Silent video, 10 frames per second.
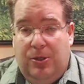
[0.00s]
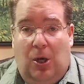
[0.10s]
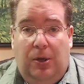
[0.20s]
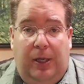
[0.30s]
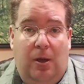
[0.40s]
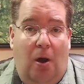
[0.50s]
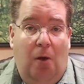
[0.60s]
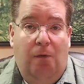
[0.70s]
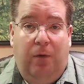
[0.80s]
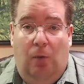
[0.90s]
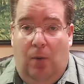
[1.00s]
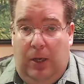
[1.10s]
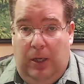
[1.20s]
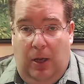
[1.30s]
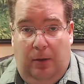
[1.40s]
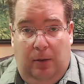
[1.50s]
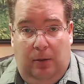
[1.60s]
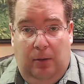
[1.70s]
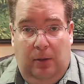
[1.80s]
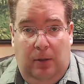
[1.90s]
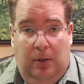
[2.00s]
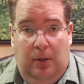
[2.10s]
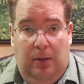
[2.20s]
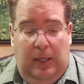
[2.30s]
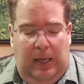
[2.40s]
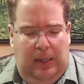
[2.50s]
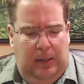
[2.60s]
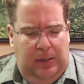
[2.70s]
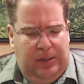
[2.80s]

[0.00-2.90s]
talking over one another, and